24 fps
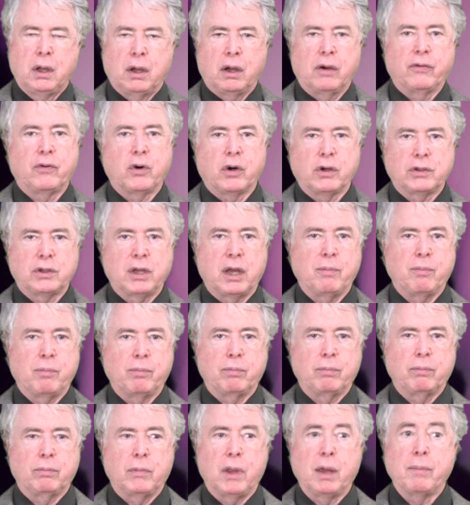Of course,
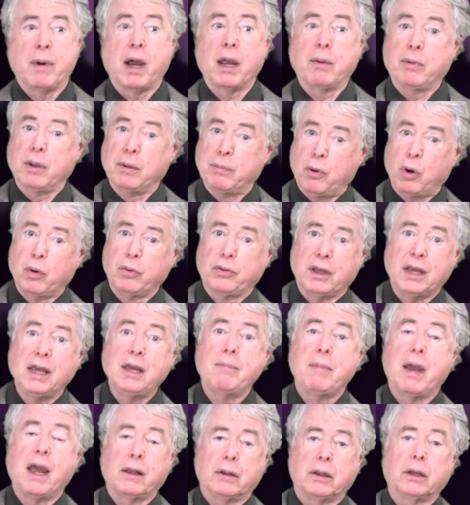they might be both
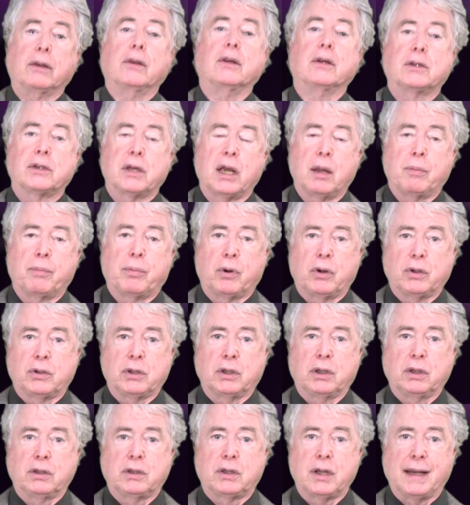emailing the same
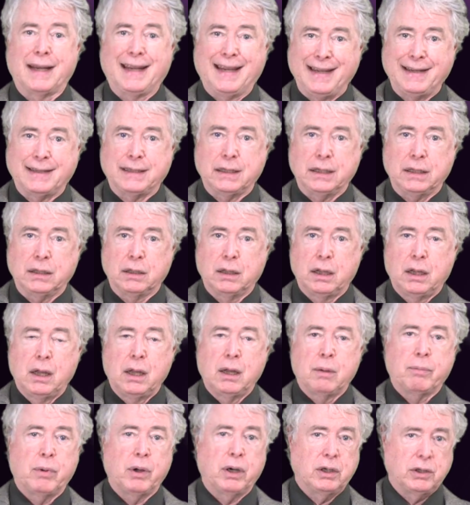person in Tahiti,
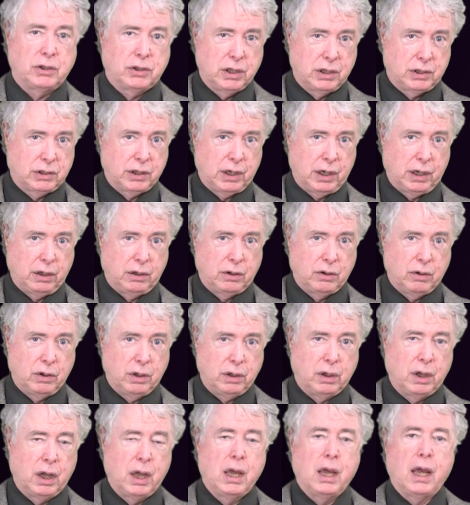but is this any
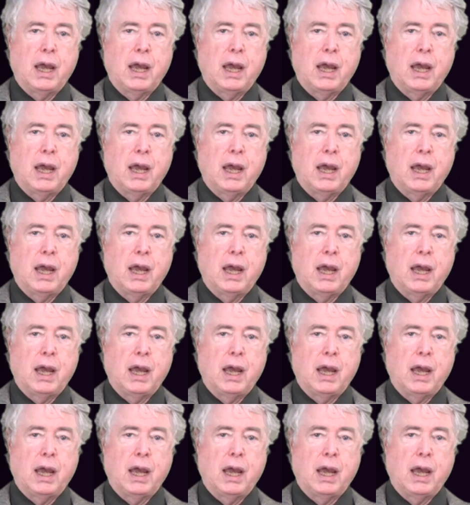good?